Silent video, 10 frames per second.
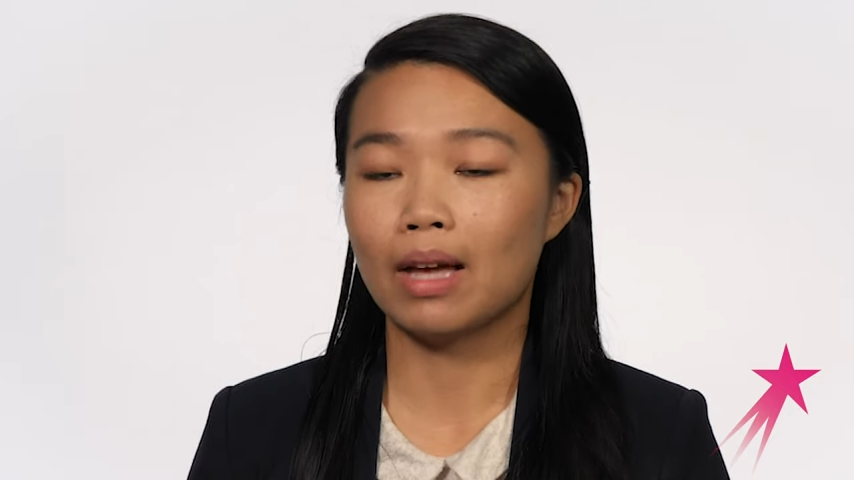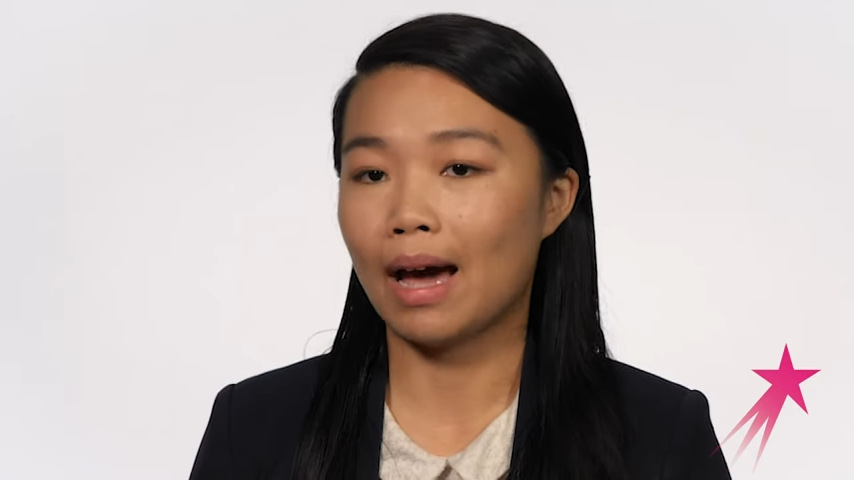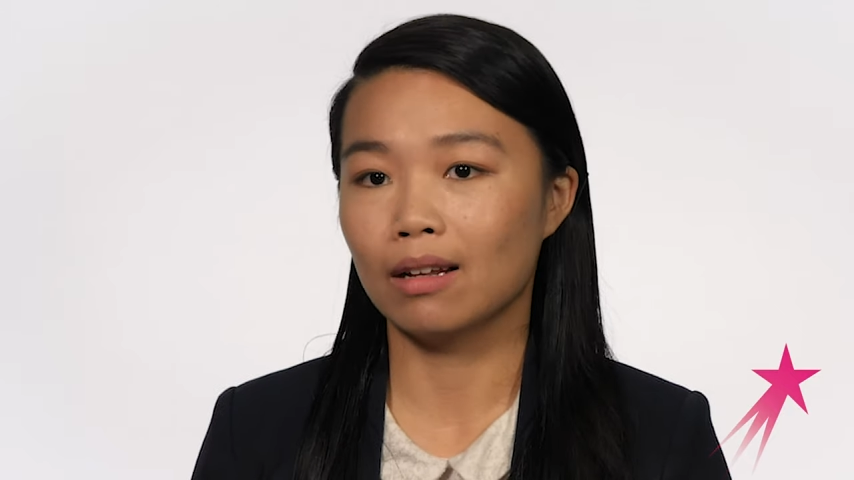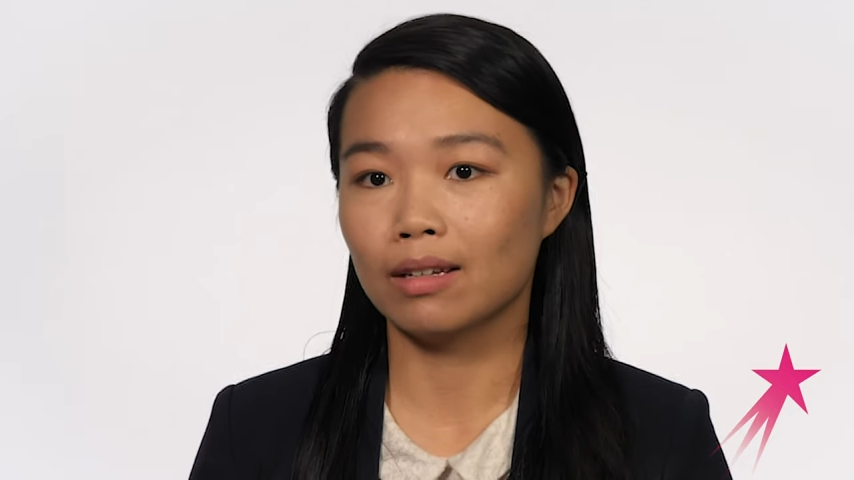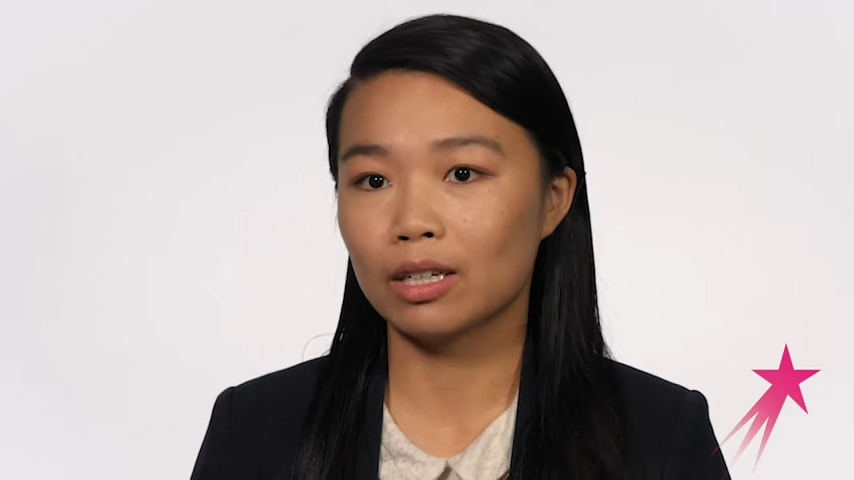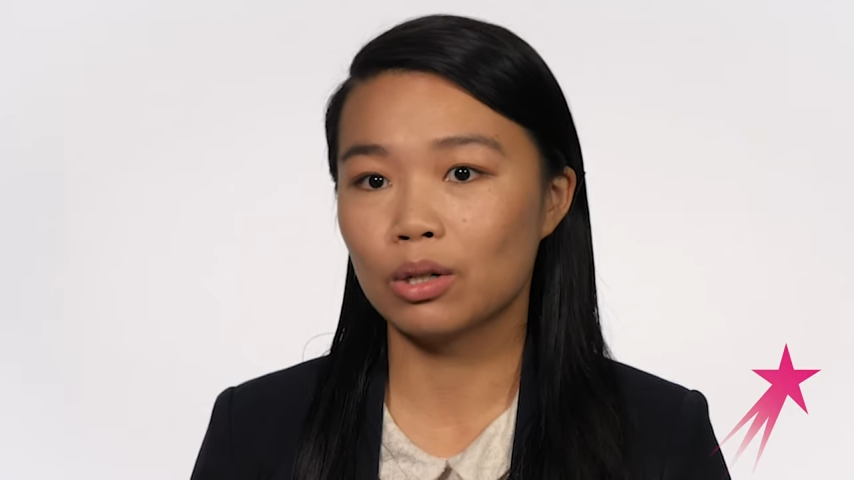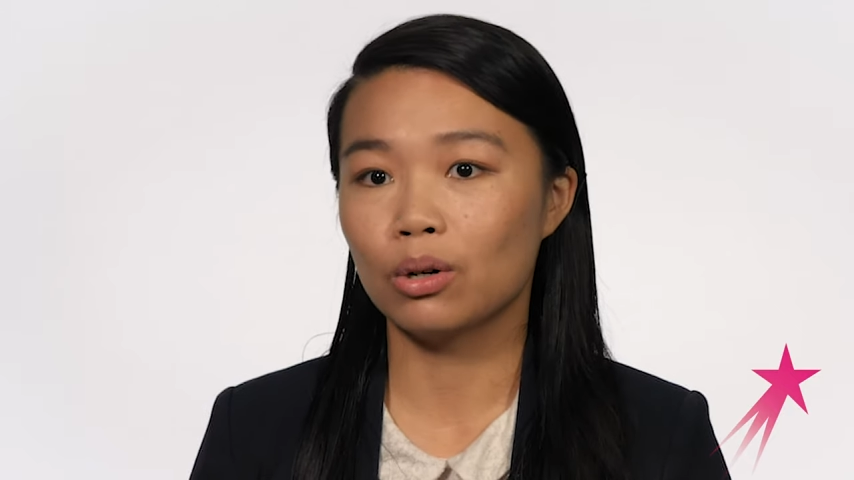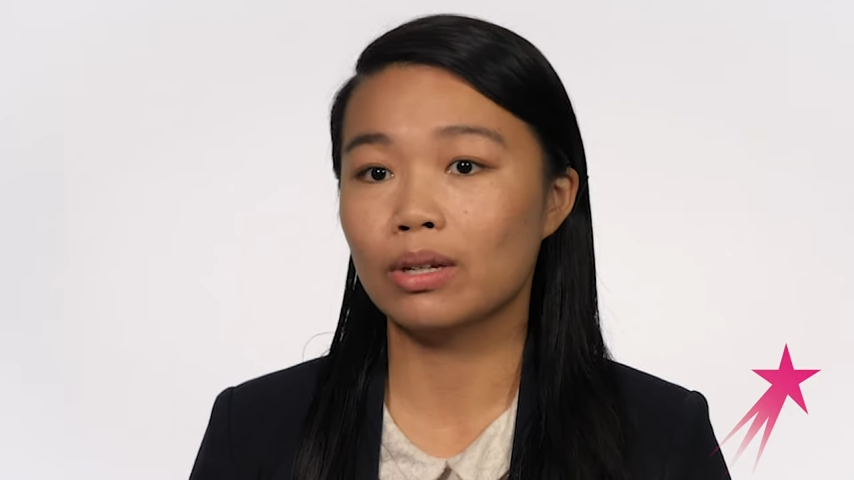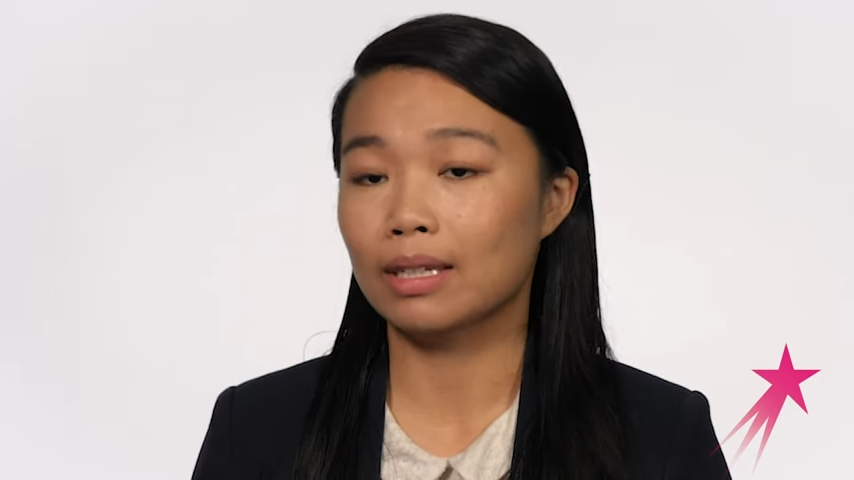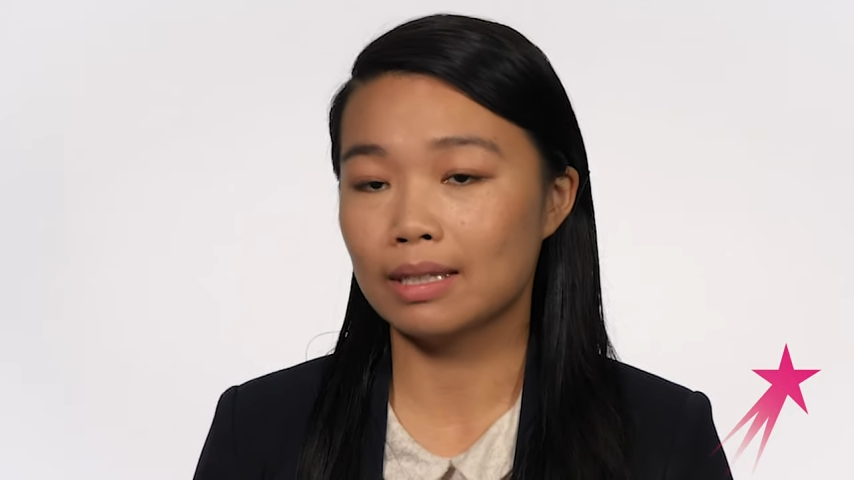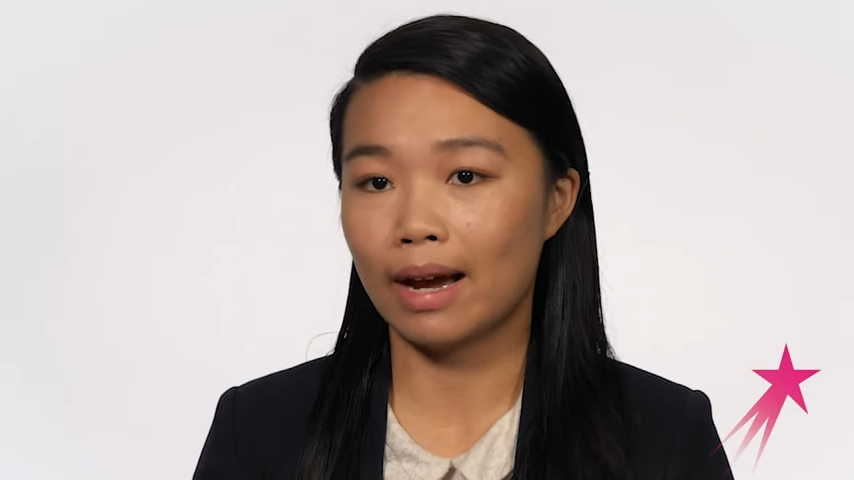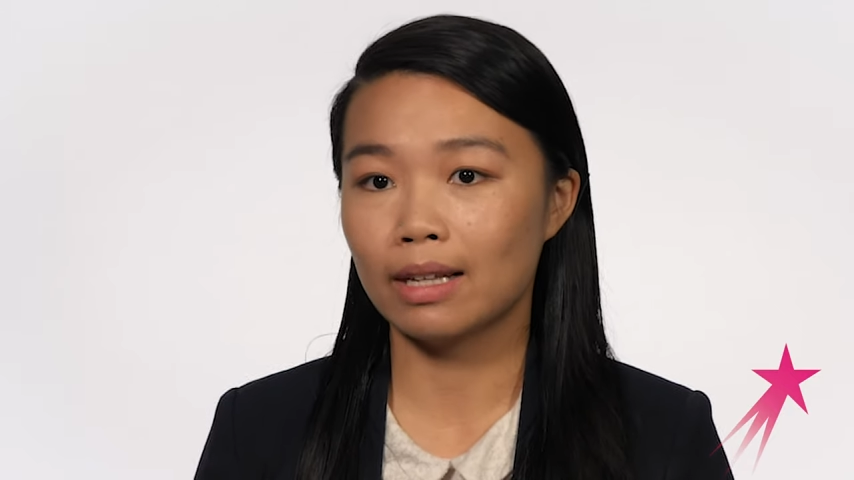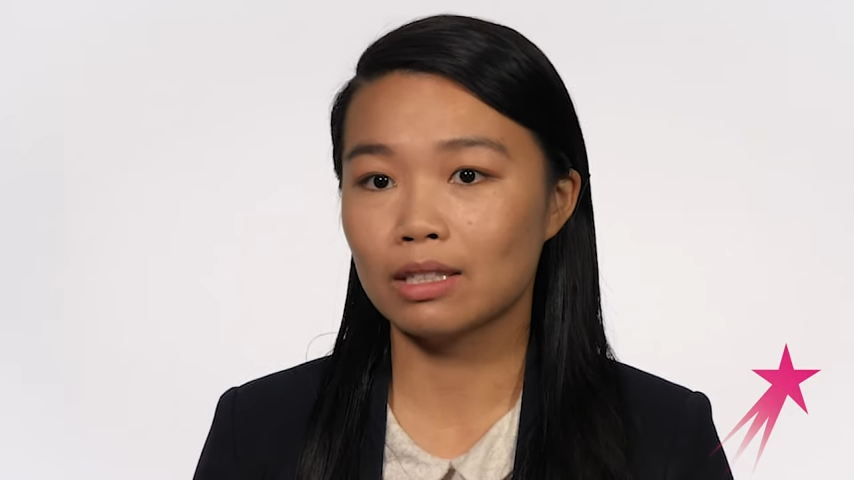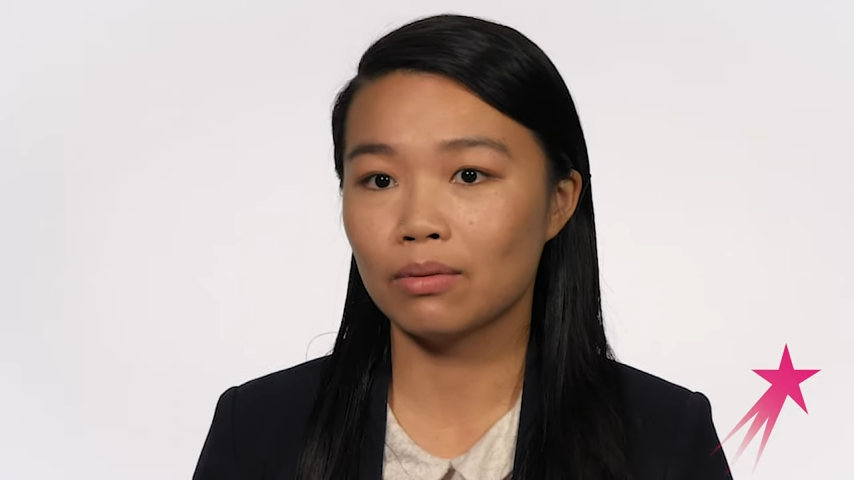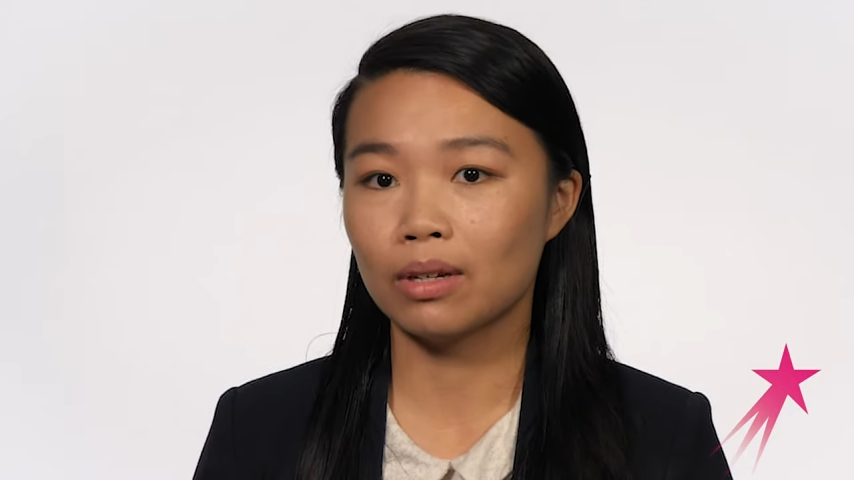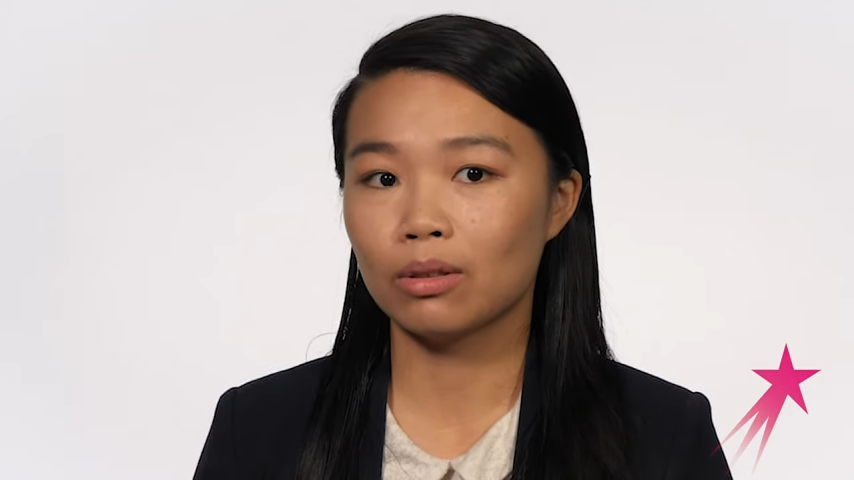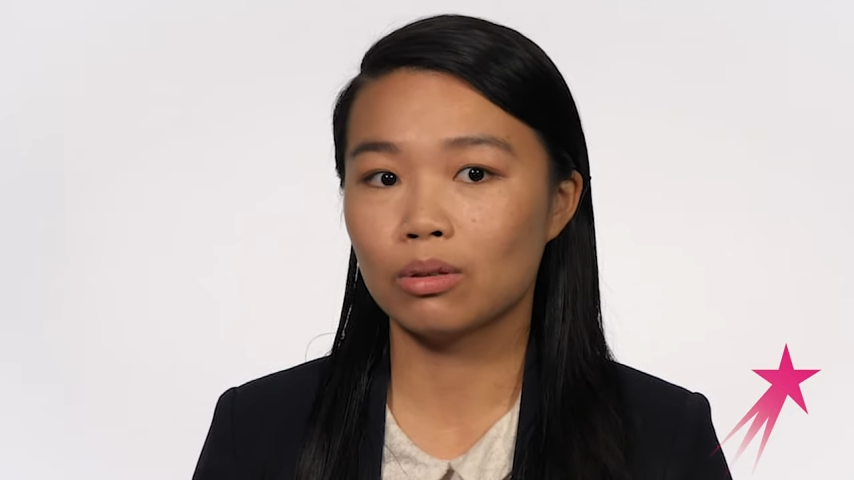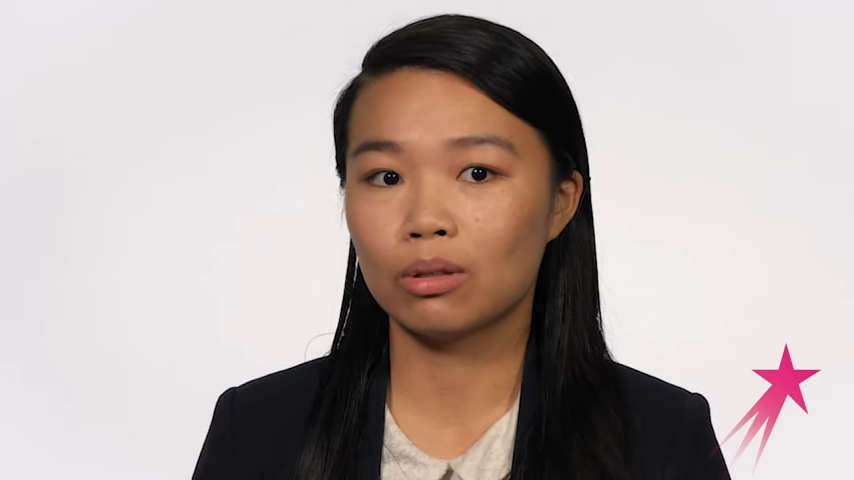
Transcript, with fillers: analytical and the science of it,